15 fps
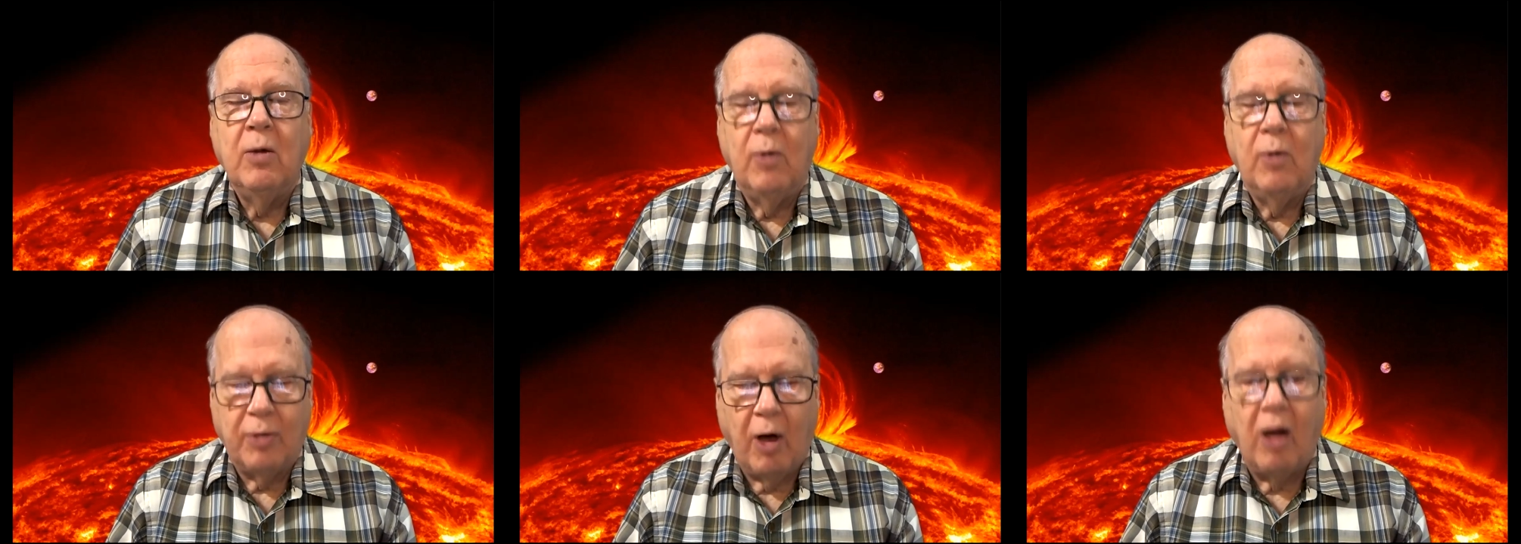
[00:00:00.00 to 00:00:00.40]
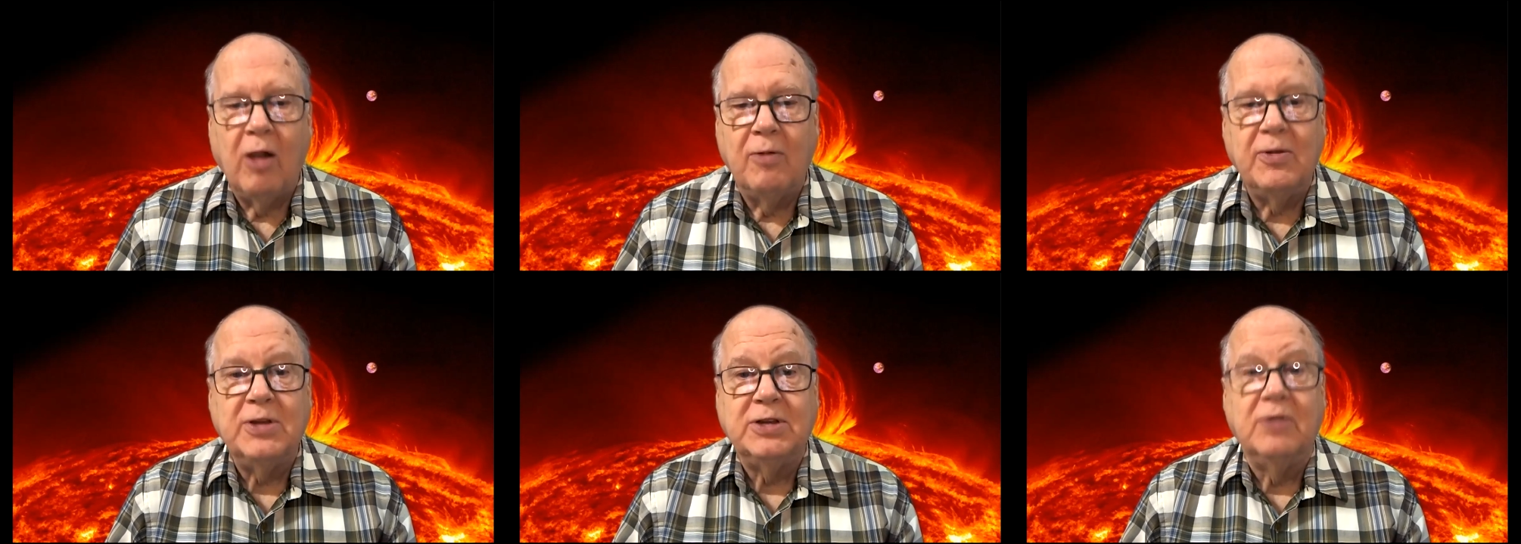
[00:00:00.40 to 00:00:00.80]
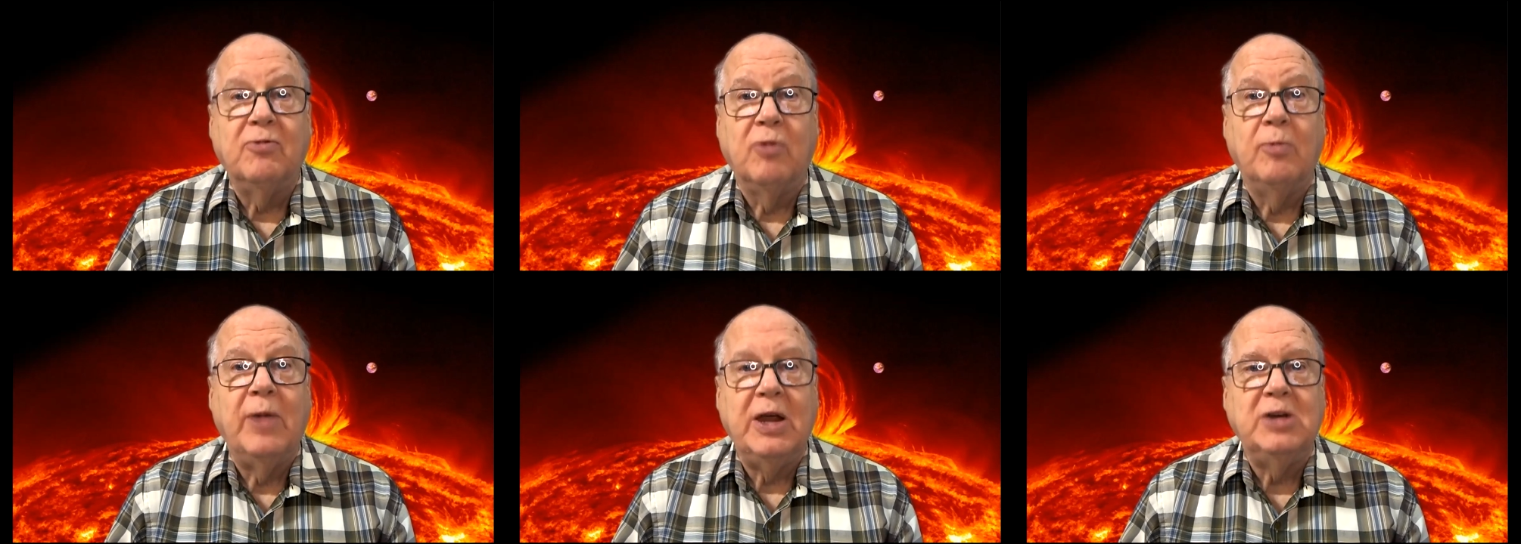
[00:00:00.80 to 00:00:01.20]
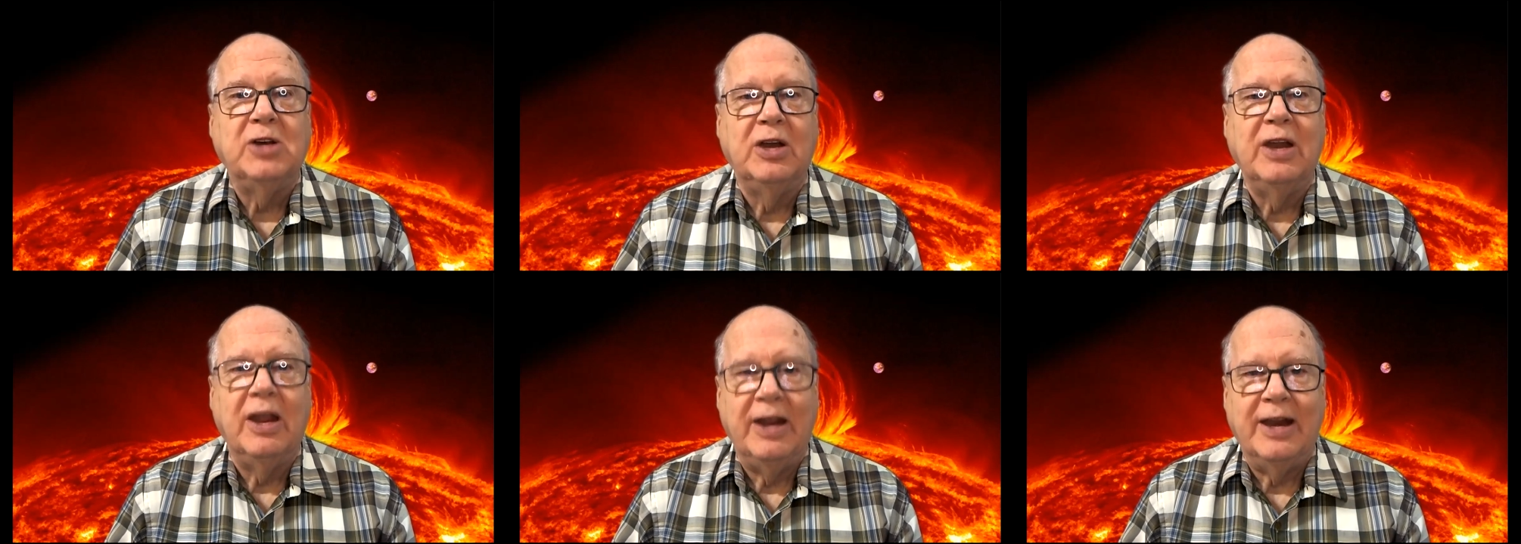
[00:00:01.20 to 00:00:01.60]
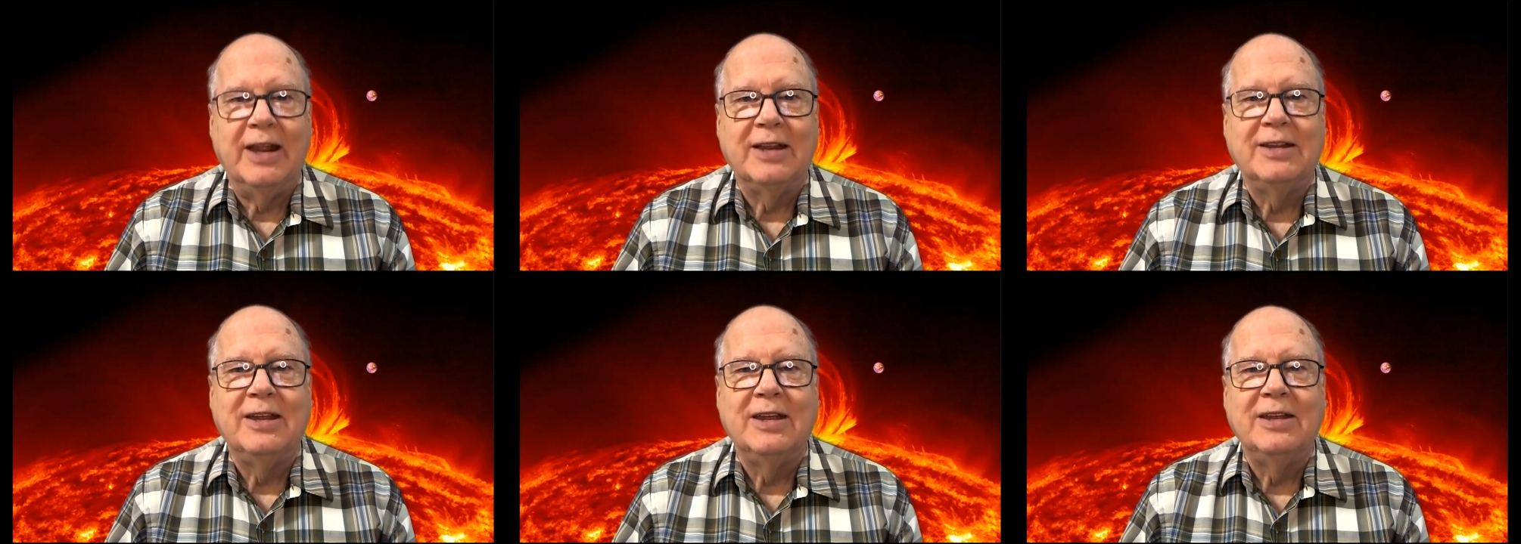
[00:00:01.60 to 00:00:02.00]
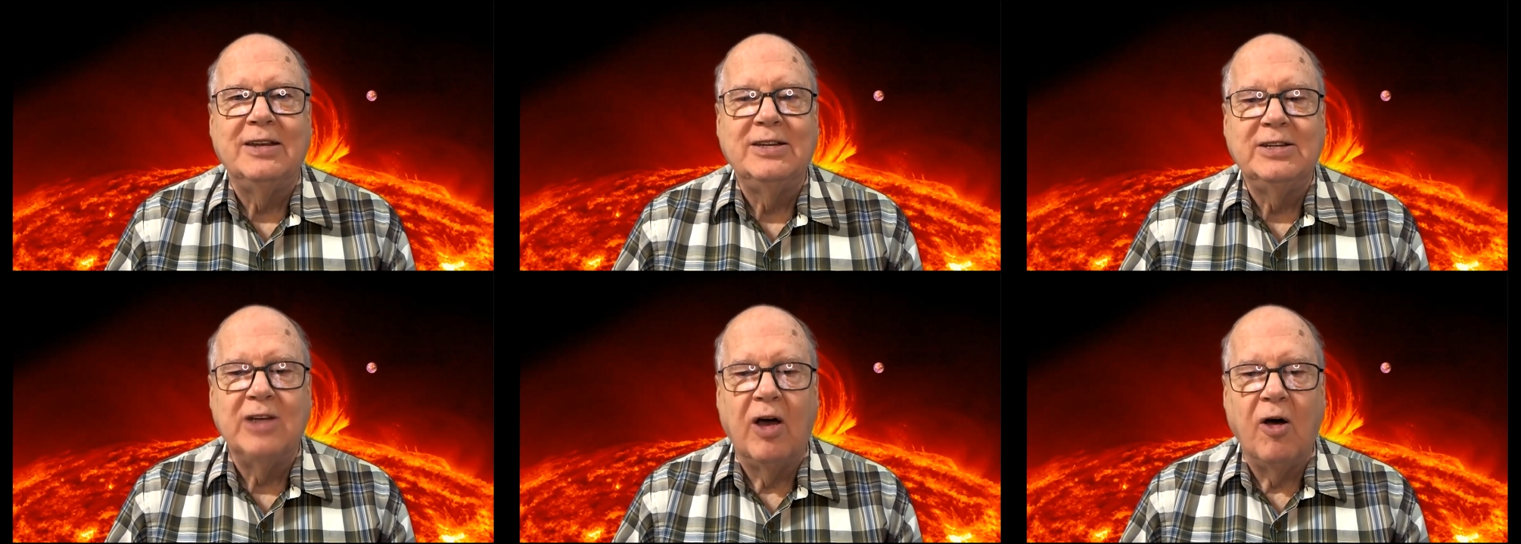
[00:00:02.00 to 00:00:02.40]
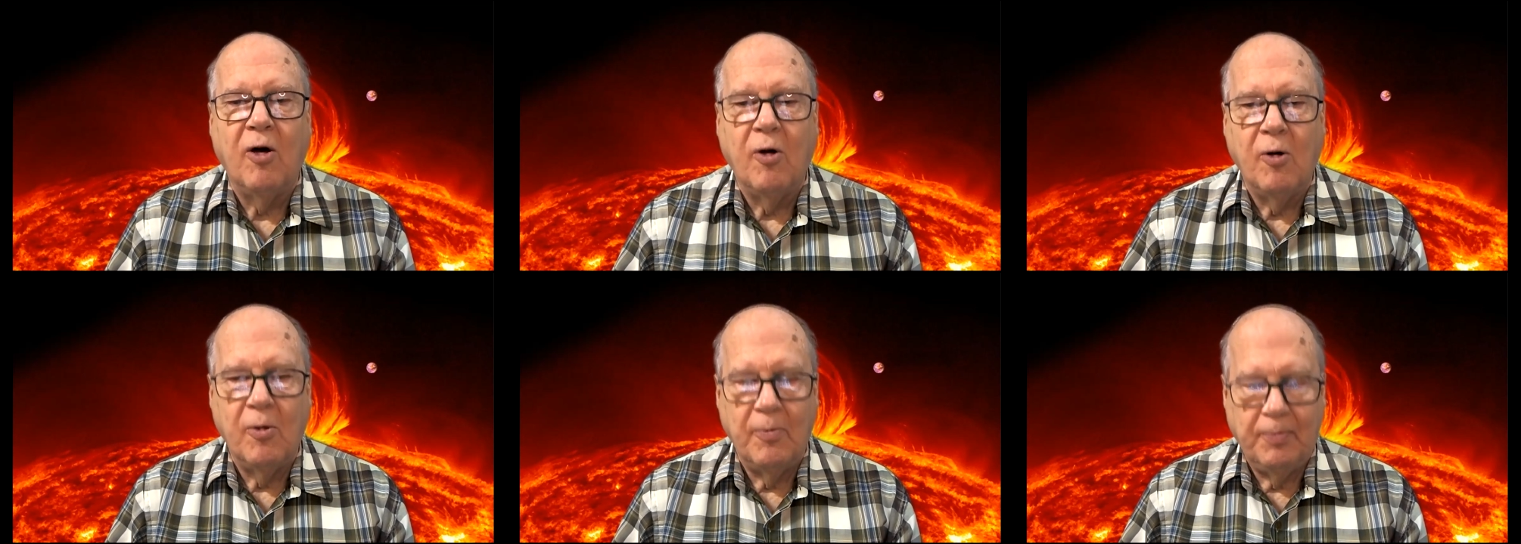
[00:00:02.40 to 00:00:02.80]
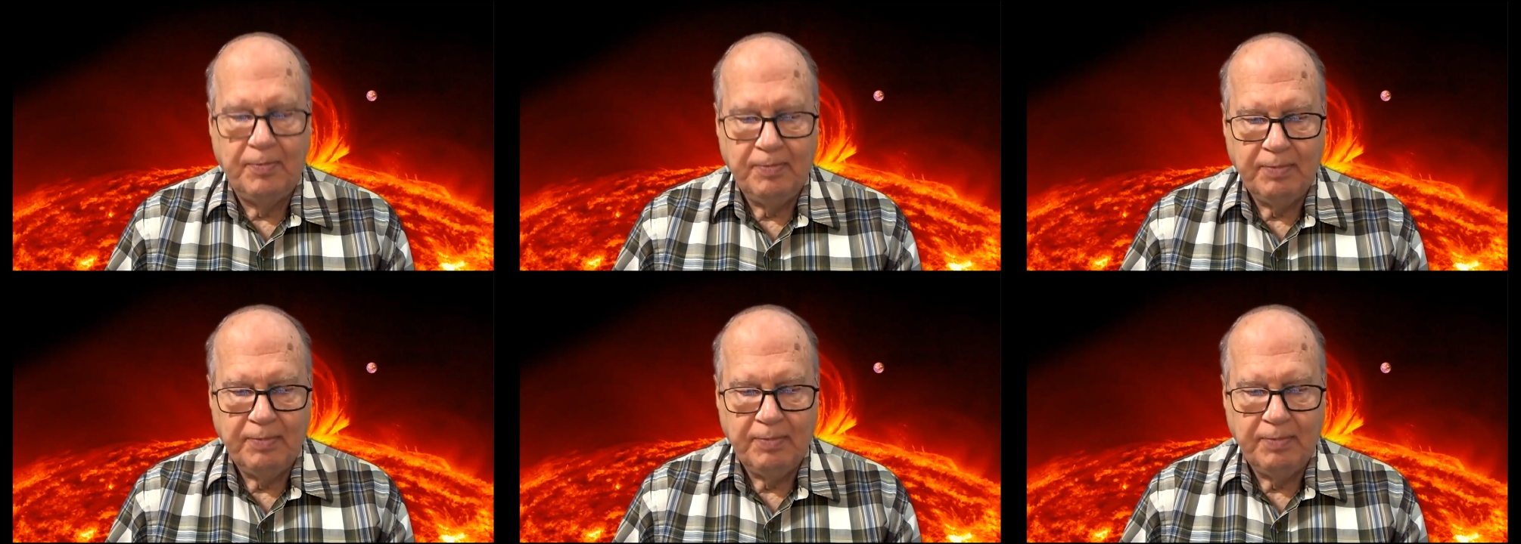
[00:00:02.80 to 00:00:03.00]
with all of this information in it. So